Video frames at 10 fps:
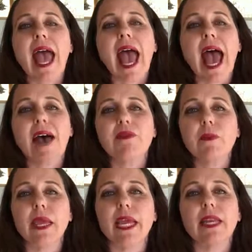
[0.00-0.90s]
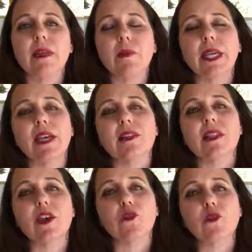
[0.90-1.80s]
have them handy, because
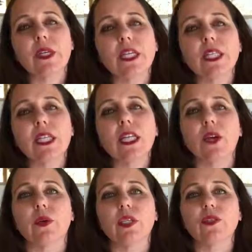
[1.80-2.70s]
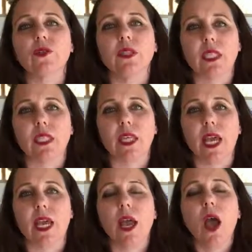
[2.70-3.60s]
they're really going to
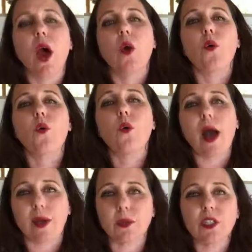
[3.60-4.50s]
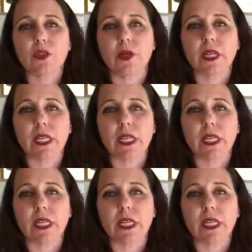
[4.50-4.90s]
dictate why we're doing